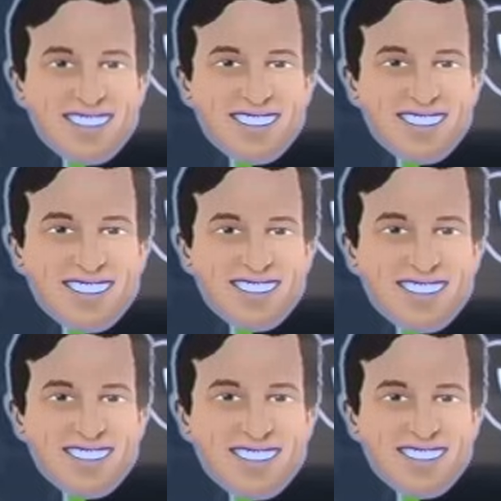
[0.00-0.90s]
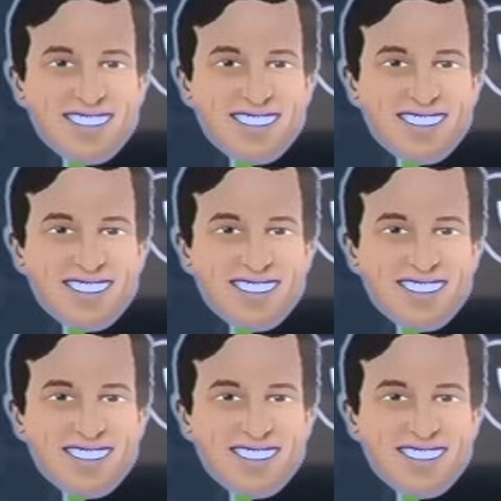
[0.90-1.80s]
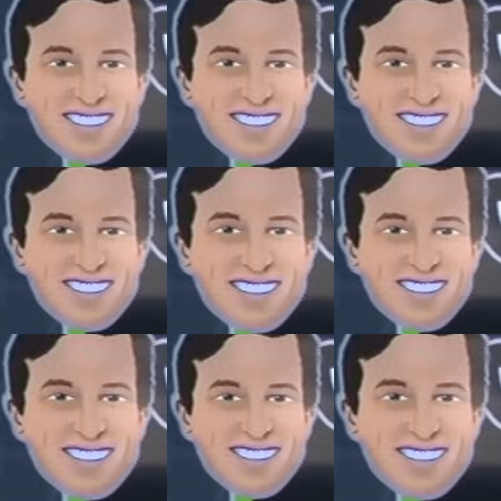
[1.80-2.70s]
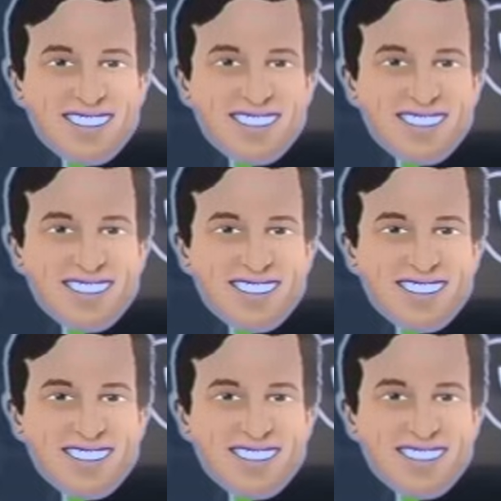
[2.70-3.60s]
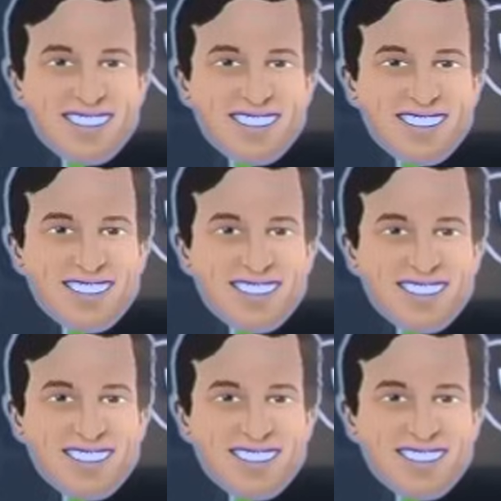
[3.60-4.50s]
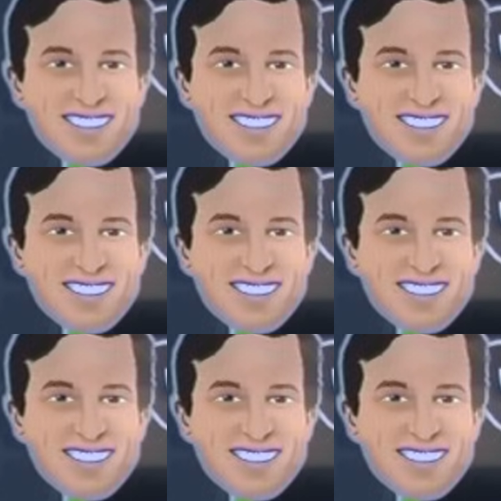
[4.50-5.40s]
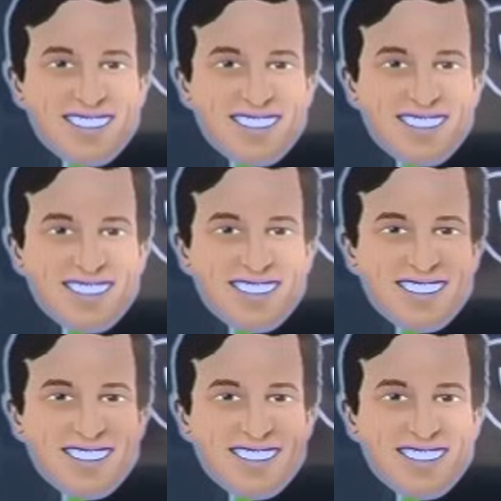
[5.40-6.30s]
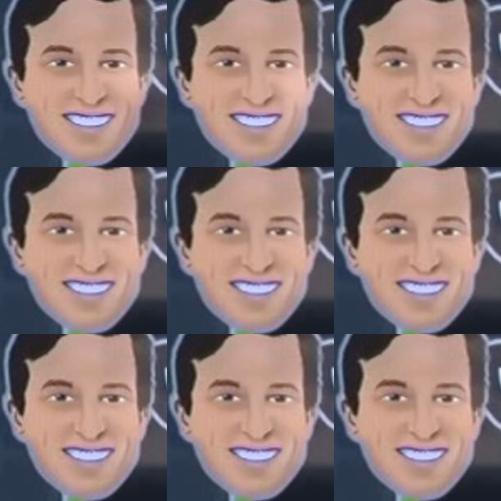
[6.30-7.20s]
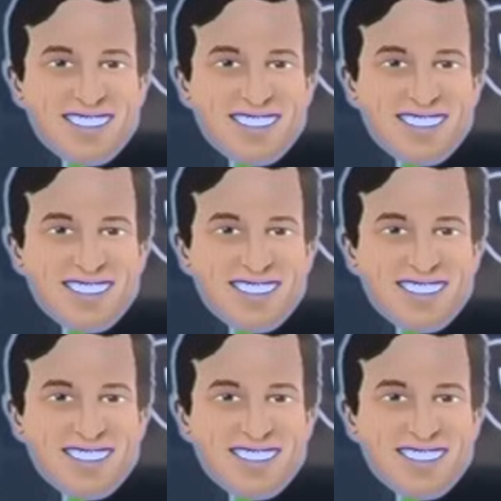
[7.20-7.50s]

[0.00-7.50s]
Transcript: This person isn't speaking.